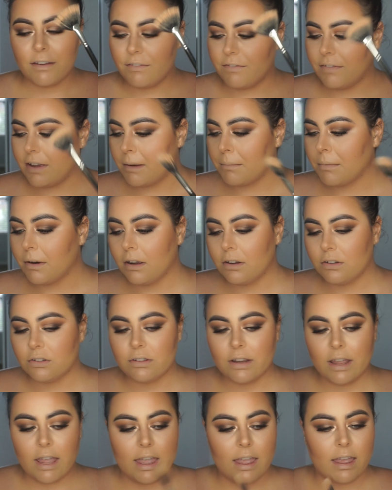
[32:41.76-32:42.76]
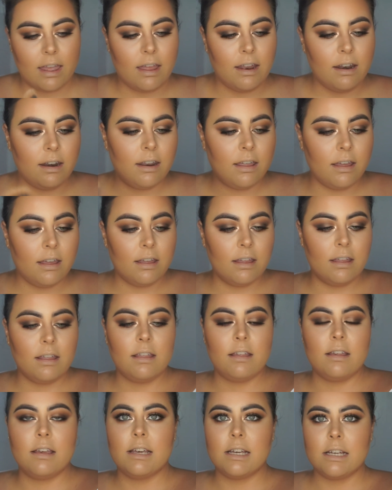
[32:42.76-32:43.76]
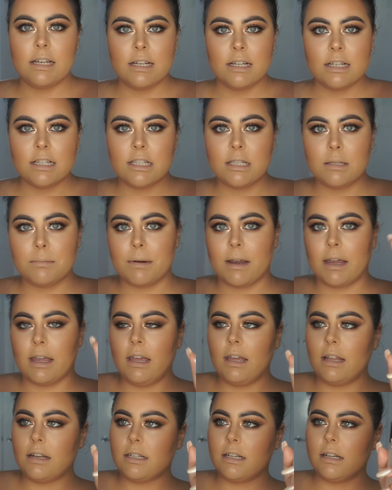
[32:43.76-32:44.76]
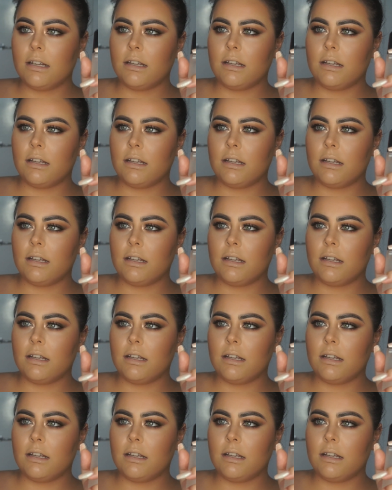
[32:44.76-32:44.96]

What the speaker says: Fan brush and spray it.